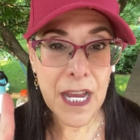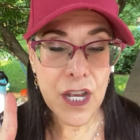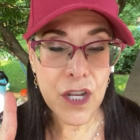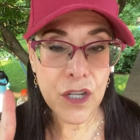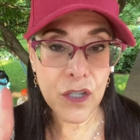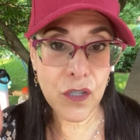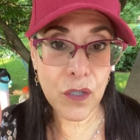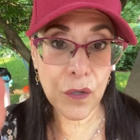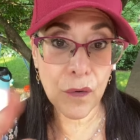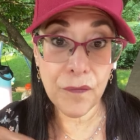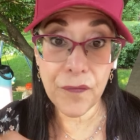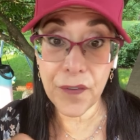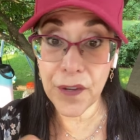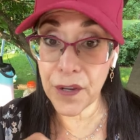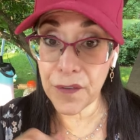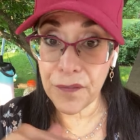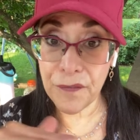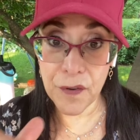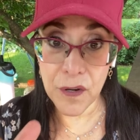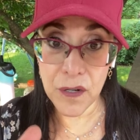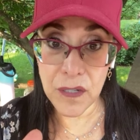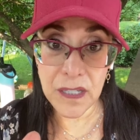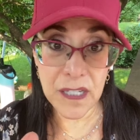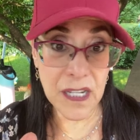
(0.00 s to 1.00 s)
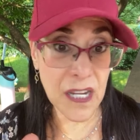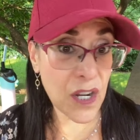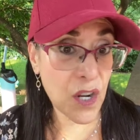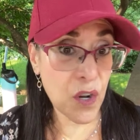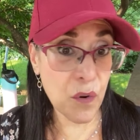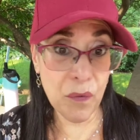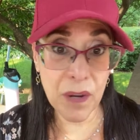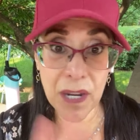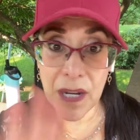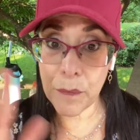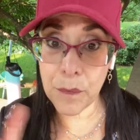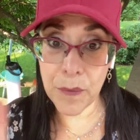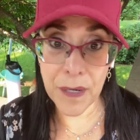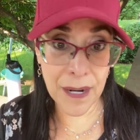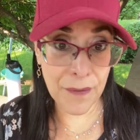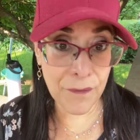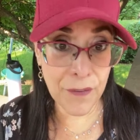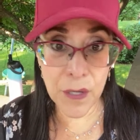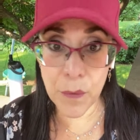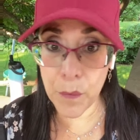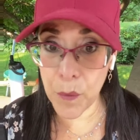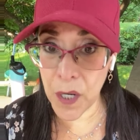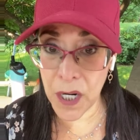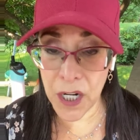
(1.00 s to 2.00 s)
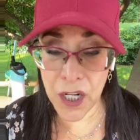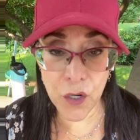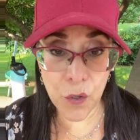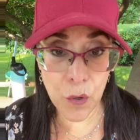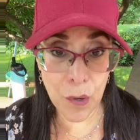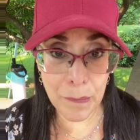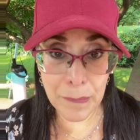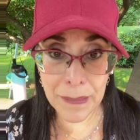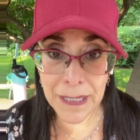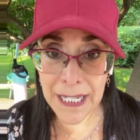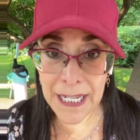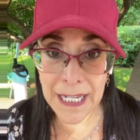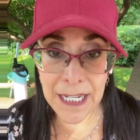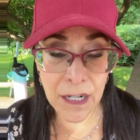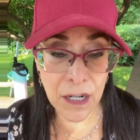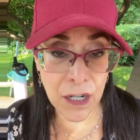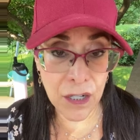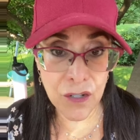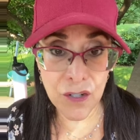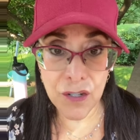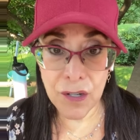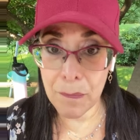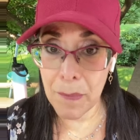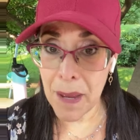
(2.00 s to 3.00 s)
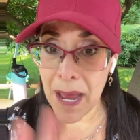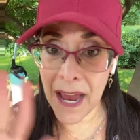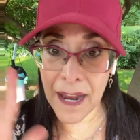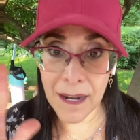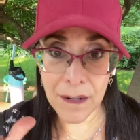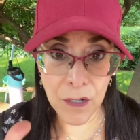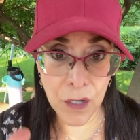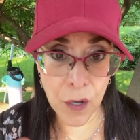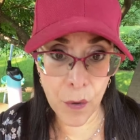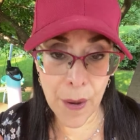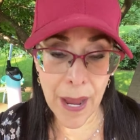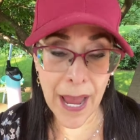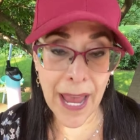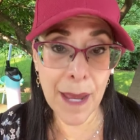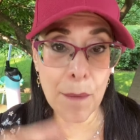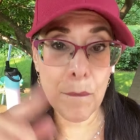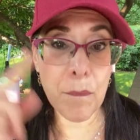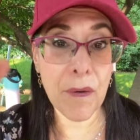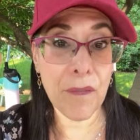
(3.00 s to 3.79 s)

So for your first lean and green, whatever you were going to normally eat on Shabbat, go ahead.